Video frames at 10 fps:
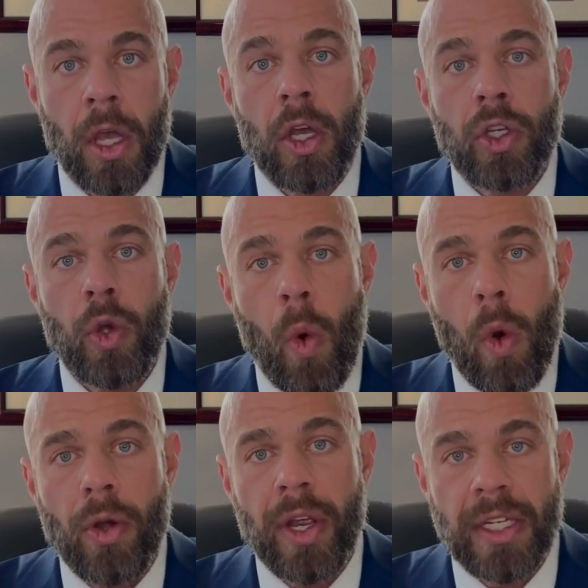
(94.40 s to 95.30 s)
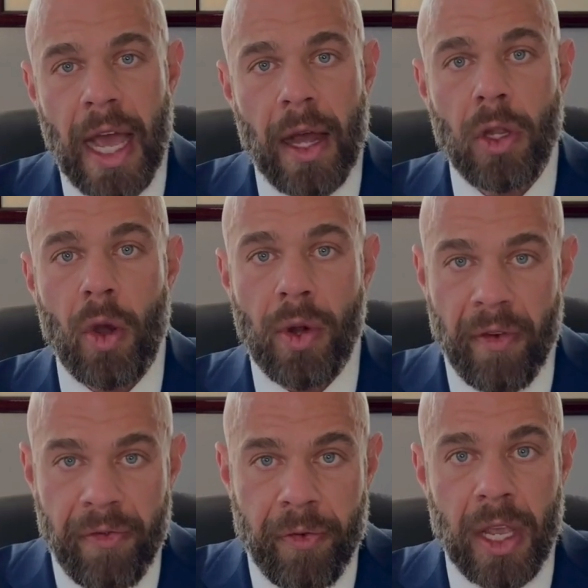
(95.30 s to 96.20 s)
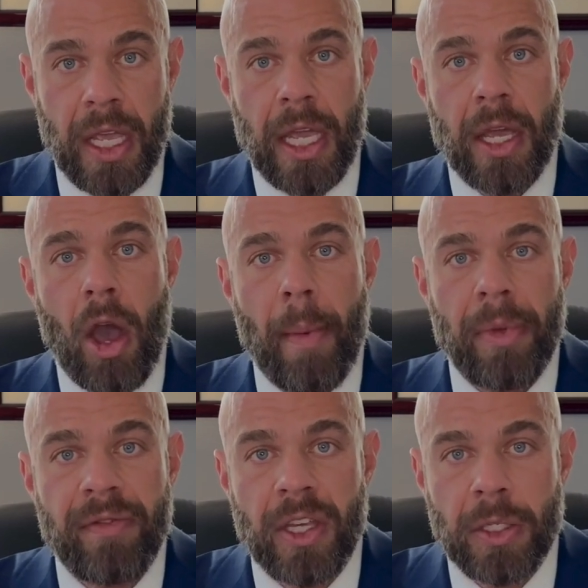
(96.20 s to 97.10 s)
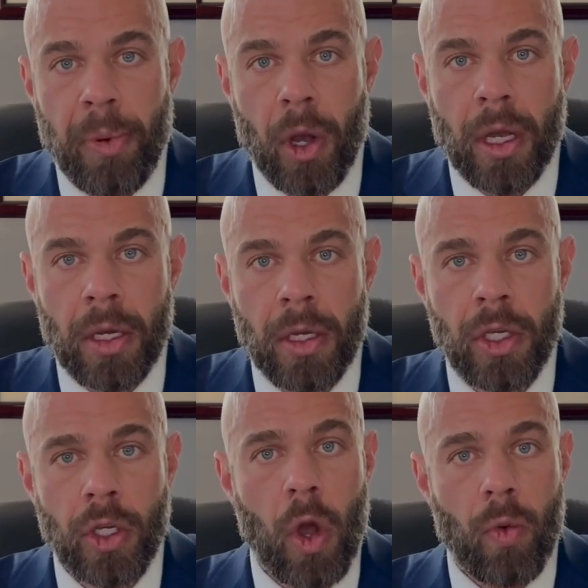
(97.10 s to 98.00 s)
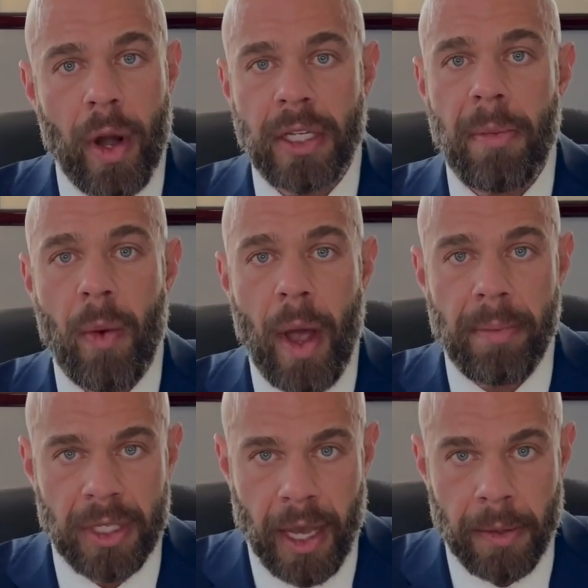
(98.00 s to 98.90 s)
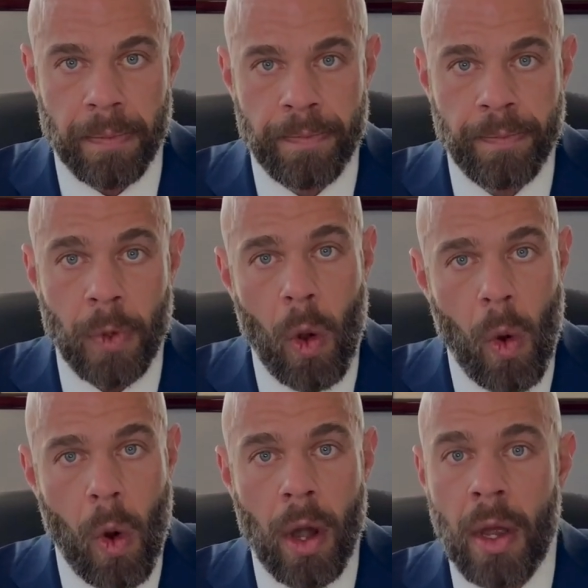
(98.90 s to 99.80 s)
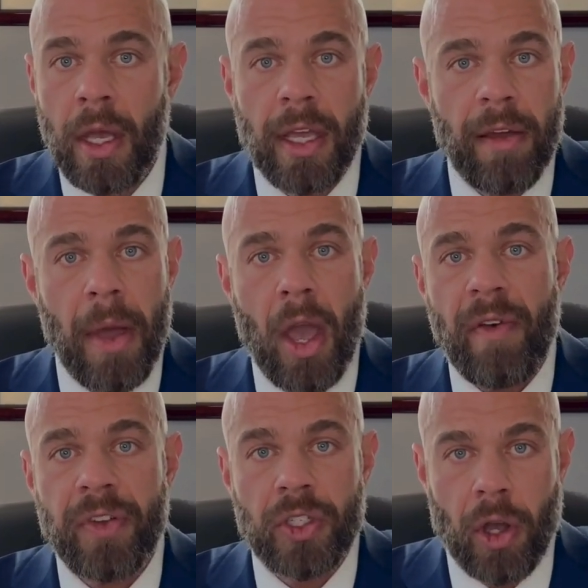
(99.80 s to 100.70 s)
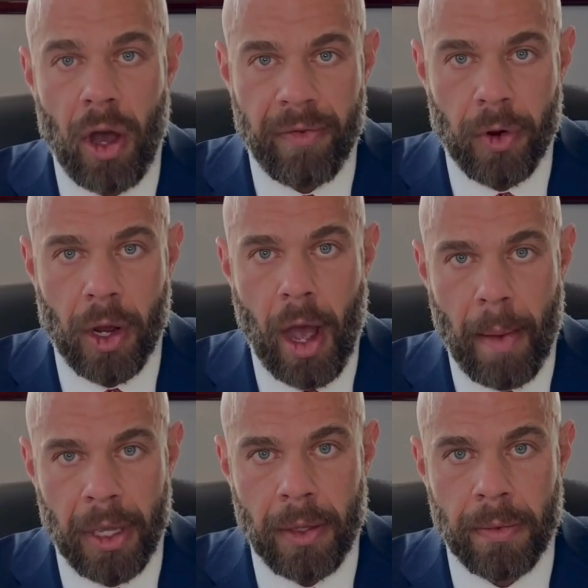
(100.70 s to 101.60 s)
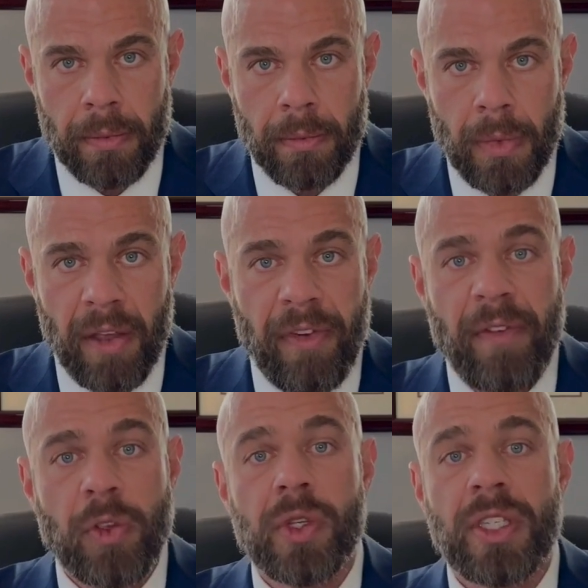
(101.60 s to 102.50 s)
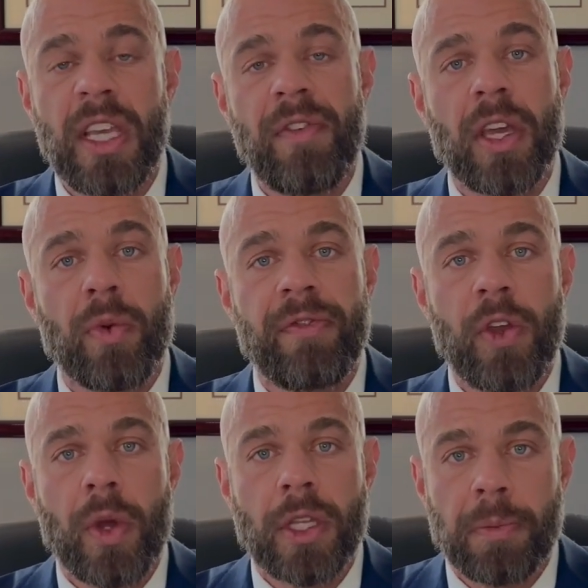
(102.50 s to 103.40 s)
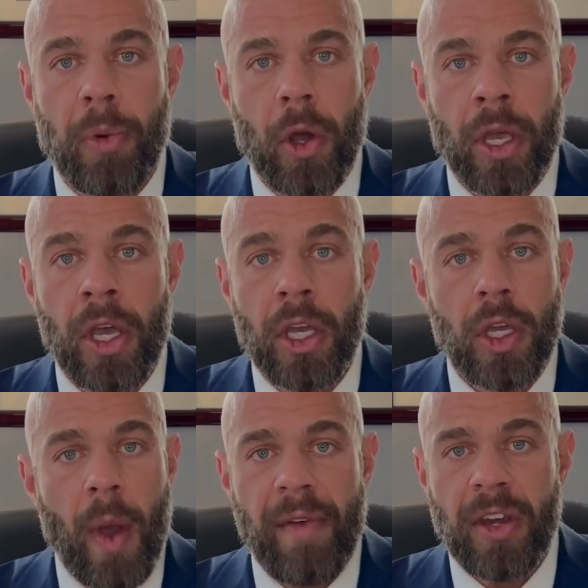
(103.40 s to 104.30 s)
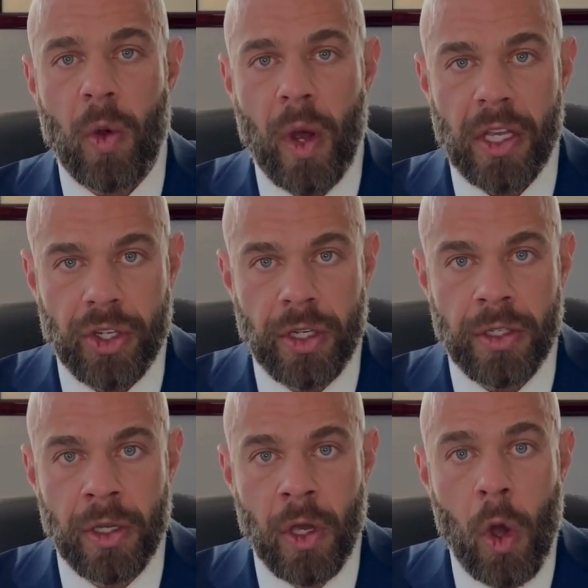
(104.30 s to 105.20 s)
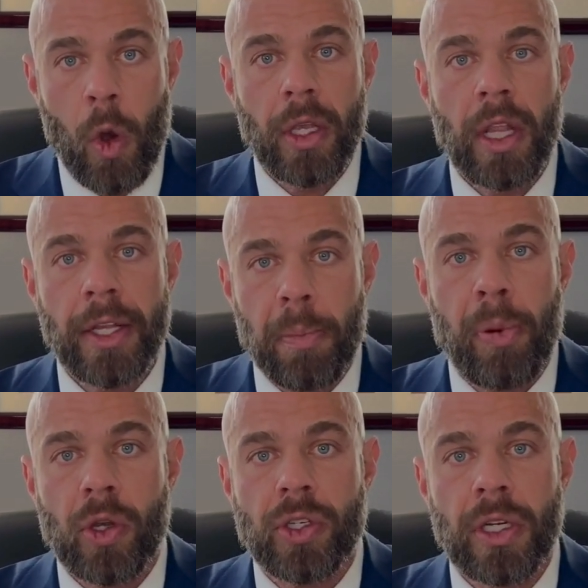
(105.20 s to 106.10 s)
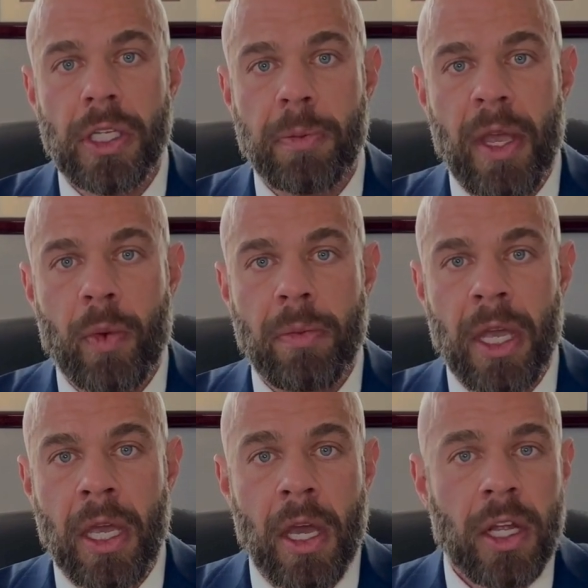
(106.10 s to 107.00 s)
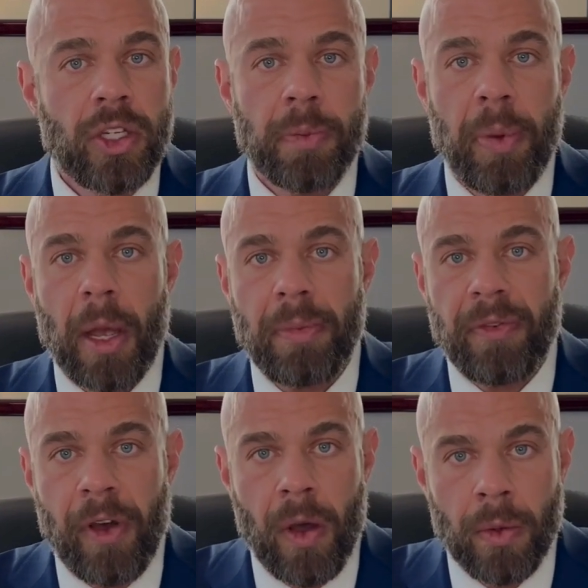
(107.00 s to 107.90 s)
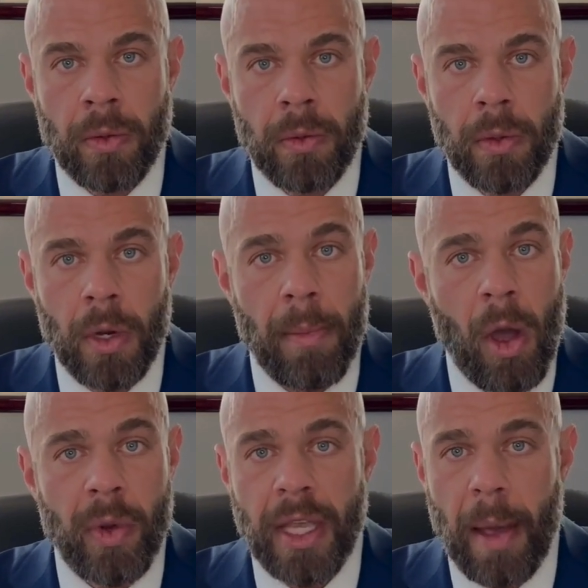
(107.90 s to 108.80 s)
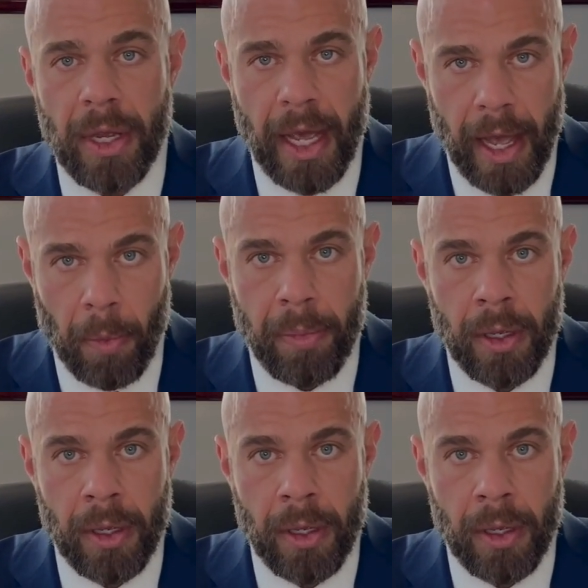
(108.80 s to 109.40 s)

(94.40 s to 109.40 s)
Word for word: To order and download a free e copy of this book, go right to my website or give my office a call for a copy. If after receiving and reviewing this book, you have any questions or you'd like to personally speak with me, just pick up the phone. I'm always happy to help.